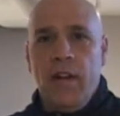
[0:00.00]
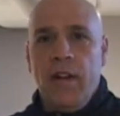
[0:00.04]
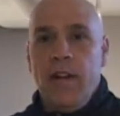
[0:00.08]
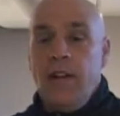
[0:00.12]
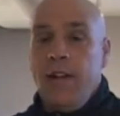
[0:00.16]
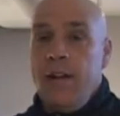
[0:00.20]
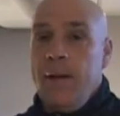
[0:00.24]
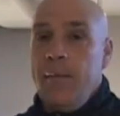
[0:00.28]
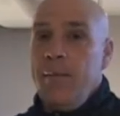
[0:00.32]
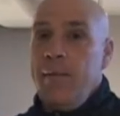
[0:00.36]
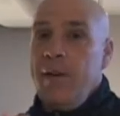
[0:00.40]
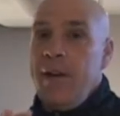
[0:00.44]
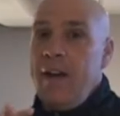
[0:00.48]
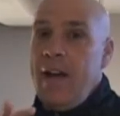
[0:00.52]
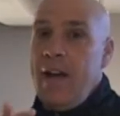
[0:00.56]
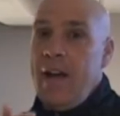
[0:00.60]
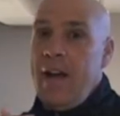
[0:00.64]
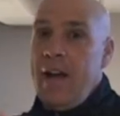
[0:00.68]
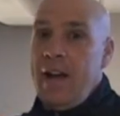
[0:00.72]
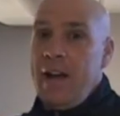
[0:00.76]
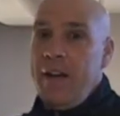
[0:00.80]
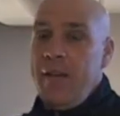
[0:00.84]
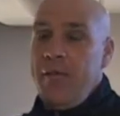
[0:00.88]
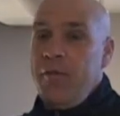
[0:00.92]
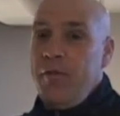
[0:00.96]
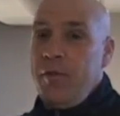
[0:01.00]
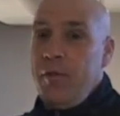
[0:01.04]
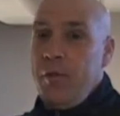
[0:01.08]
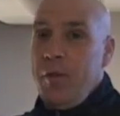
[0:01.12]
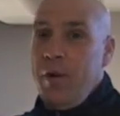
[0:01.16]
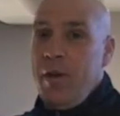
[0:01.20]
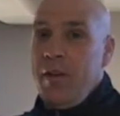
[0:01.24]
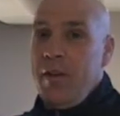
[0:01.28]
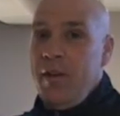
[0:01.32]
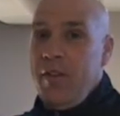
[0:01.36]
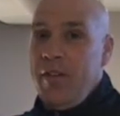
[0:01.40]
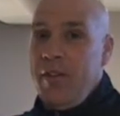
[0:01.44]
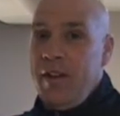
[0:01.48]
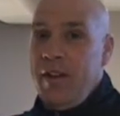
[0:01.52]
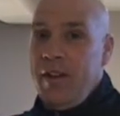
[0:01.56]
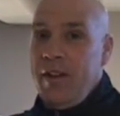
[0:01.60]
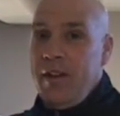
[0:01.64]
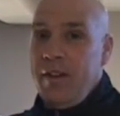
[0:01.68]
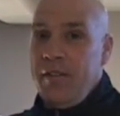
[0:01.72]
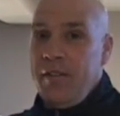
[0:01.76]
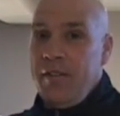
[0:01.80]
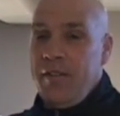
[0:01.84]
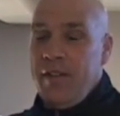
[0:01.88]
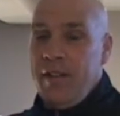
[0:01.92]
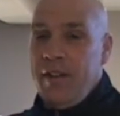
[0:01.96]
And then I'm going to add a few other
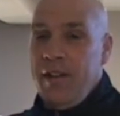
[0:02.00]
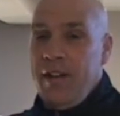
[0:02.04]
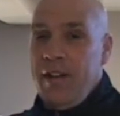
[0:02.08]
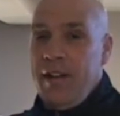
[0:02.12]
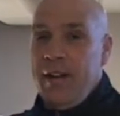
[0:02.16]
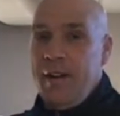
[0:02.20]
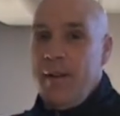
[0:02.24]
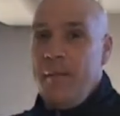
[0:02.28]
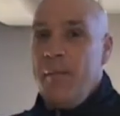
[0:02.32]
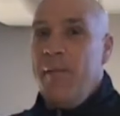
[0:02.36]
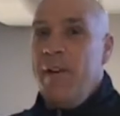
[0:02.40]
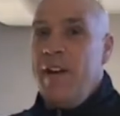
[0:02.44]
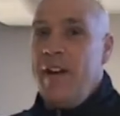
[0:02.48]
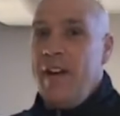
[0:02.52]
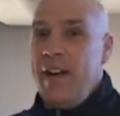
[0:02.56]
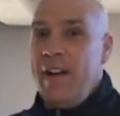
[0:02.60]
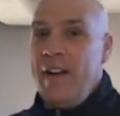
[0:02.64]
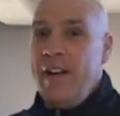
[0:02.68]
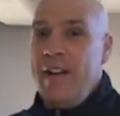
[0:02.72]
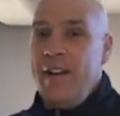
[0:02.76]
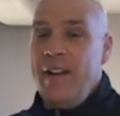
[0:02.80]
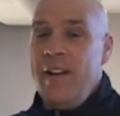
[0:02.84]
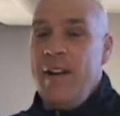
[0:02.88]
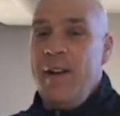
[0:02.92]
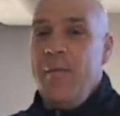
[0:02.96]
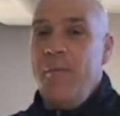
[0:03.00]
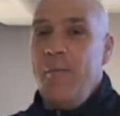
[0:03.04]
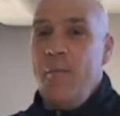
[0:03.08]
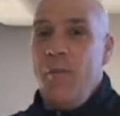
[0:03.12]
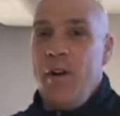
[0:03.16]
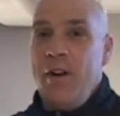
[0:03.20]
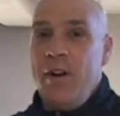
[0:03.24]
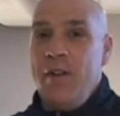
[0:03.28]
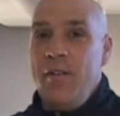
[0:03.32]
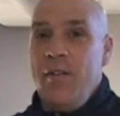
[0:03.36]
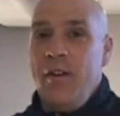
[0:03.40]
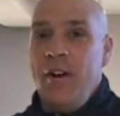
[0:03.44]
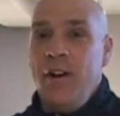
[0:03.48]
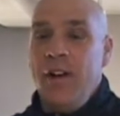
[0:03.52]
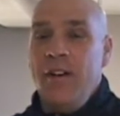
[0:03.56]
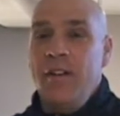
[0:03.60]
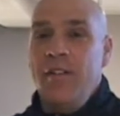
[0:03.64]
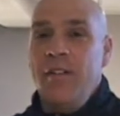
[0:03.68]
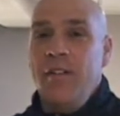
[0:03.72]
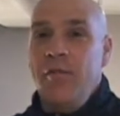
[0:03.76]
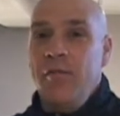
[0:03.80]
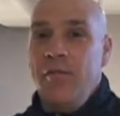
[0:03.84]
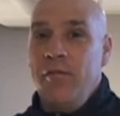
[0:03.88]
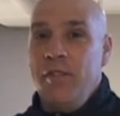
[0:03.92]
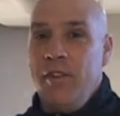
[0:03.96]
things like kicking and
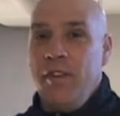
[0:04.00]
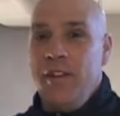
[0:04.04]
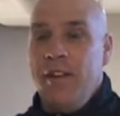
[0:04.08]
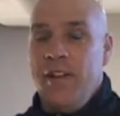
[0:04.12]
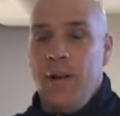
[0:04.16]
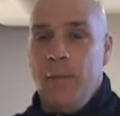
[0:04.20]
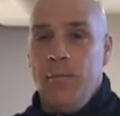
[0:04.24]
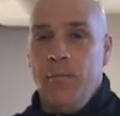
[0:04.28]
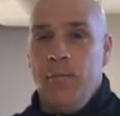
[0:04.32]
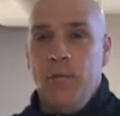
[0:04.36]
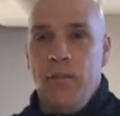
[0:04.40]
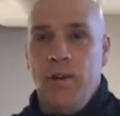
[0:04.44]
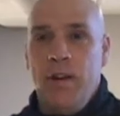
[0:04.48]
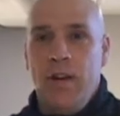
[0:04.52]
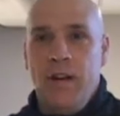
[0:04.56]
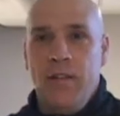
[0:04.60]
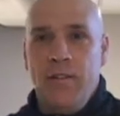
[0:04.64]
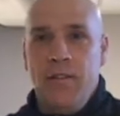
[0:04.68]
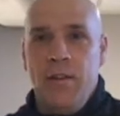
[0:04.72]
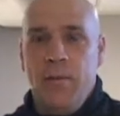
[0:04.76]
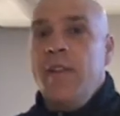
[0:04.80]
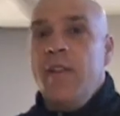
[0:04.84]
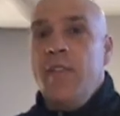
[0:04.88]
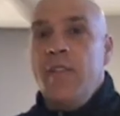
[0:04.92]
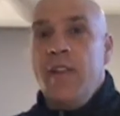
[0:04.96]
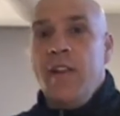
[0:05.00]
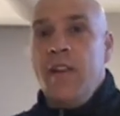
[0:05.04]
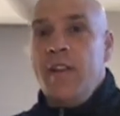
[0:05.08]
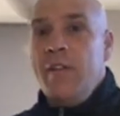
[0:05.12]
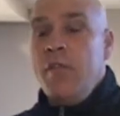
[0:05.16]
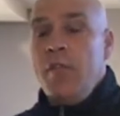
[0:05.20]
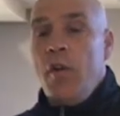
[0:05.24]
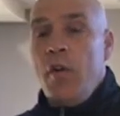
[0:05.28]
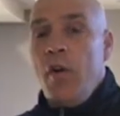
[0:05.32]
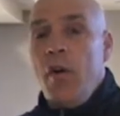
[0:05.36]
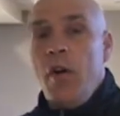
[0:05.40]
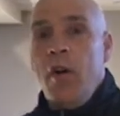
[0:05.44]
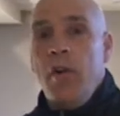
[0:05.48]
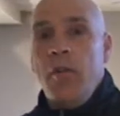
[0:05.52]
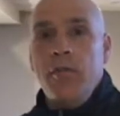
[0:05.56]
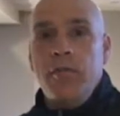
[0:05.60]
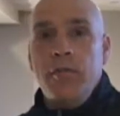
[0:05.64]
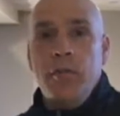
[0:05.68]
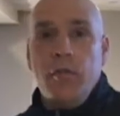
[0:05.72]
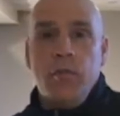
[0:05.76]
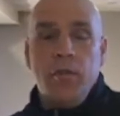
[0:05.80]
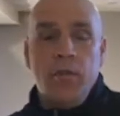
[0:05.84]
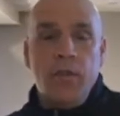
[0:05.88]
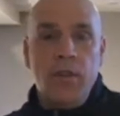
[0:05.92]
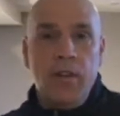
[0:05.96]
whatnot to really help you guys out. But these
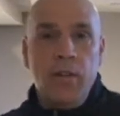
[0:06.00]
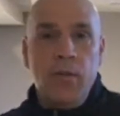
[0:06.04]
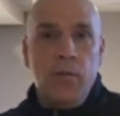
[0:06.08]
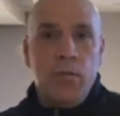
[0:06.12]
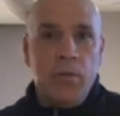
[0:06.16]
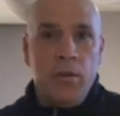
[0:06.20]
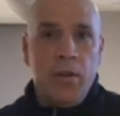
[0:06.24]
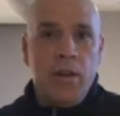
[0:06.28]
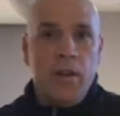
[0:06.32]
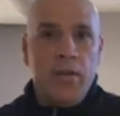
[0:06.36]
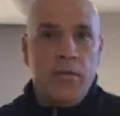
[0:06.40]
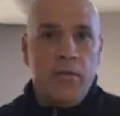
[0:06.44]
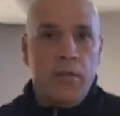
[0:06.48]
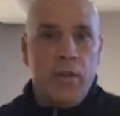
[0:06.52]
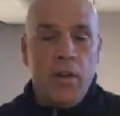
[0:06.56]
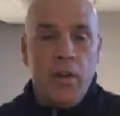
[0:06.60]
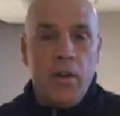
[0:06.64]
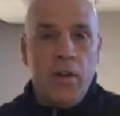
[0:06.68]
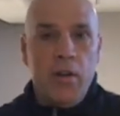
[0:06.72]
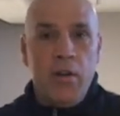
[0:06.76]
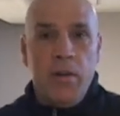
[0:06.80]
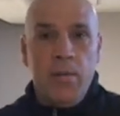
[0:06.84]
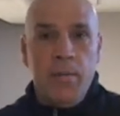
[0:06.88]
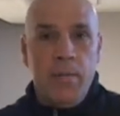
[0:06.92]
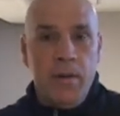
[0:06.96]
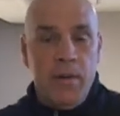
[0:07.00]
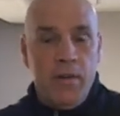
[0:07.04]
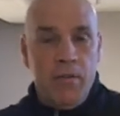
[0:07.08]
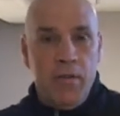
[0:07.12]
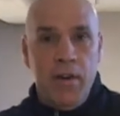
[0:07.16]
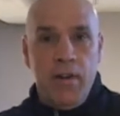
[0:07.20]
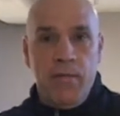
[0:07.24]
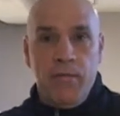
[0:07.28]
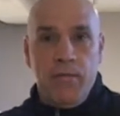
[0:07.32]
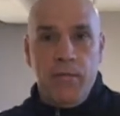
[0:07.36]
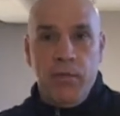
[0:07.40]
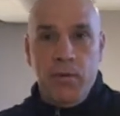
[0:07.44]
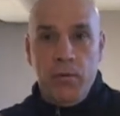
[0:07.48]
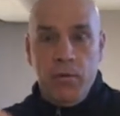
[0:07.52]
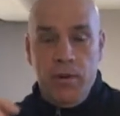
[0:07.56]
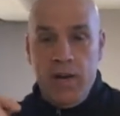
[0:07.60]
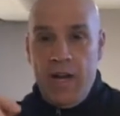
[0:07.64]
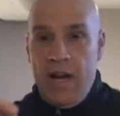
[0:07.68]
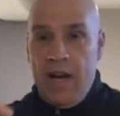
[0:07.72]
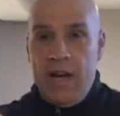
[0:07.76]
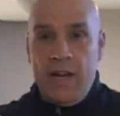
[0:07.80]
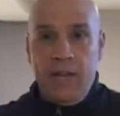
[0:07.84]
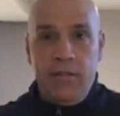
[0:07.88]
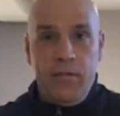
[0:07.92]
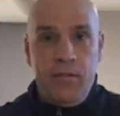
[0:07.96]
workouts are going to be great for you
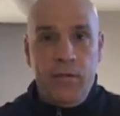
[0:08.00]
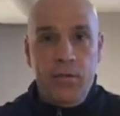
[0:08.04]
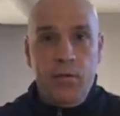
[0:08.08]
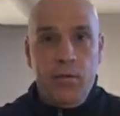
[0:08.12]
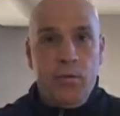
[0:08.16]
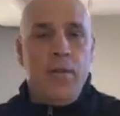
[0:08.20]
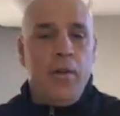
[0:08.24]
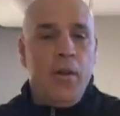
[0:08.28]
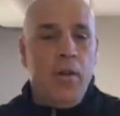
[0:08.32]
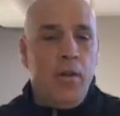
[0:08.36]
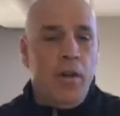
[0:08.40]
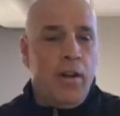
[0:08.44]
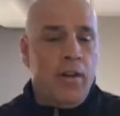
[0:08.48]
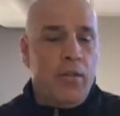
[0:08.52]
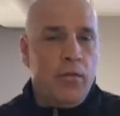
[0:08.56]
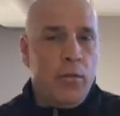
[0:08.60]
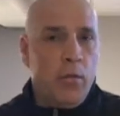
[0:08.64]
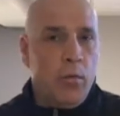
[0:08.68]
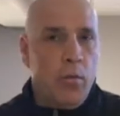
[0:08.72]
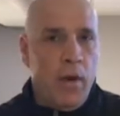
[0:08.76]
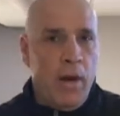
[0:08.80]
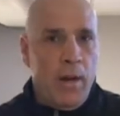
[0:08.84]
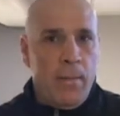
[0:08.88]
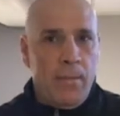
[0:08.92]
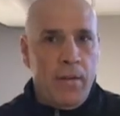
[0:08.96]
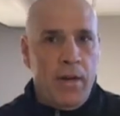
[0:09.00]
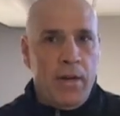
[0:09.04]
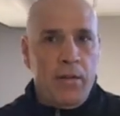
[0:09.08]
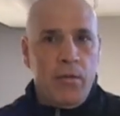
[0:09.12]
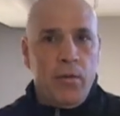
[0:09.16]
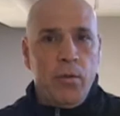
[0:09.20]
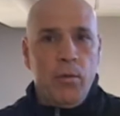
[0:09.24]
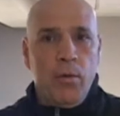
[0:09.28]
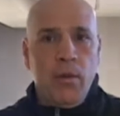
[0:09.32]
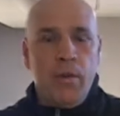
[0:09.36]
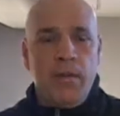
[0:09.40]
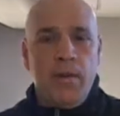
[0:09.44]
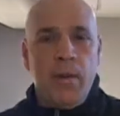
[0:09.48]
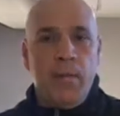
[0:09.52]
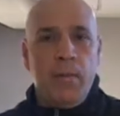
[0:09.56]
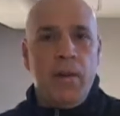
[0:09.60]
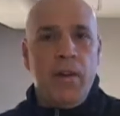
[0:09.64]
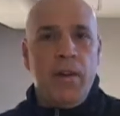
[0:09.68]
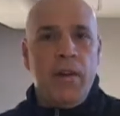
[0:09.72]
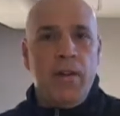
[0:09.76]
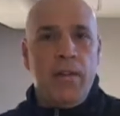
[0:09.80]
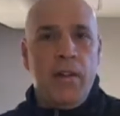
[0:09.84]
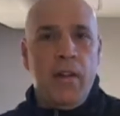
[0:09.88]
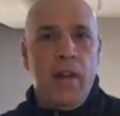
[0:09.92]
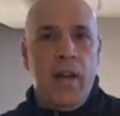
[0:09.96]
guys too. Alright, so what I'm going to do is I'm
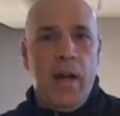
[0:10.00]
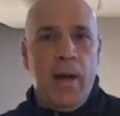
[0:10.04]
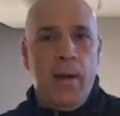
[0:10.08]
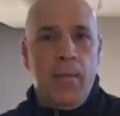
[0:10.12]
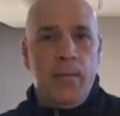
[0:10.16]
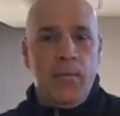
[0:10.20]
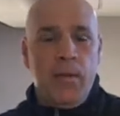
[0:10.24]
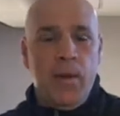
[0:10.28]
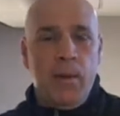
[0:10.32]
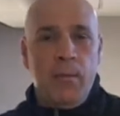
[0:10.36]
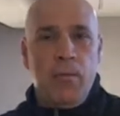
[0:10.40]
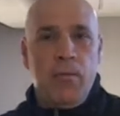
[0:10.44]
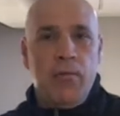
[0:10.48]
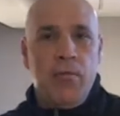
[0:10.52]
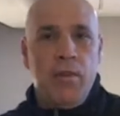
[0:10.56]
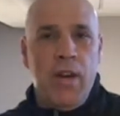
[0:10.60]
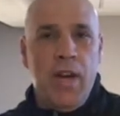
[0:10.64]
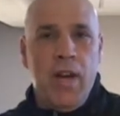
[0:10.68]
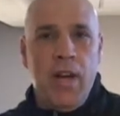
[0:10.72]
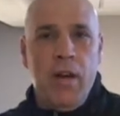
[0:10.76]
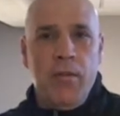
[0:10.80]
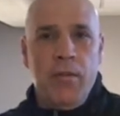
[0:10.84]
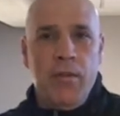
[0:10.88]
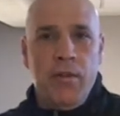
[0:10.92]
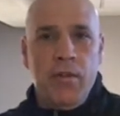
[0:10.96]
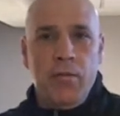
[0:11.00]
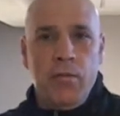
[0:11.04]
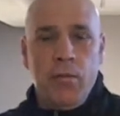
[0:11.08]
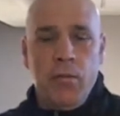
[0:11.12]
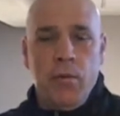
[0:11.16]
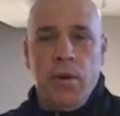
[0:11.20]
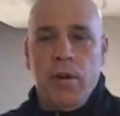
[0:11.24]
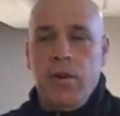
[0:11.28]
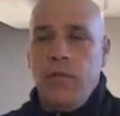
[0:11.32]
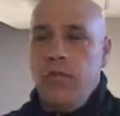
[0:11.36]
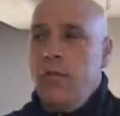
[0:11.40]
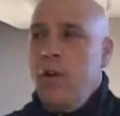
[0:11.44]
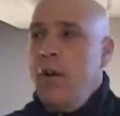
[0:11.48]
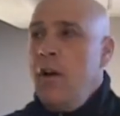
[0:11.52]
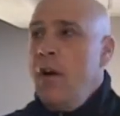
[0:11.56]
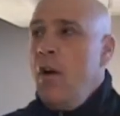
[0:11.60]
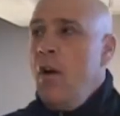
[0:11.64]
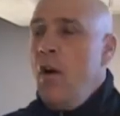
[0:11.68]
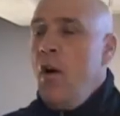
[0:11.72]
going to demonstrate how this works.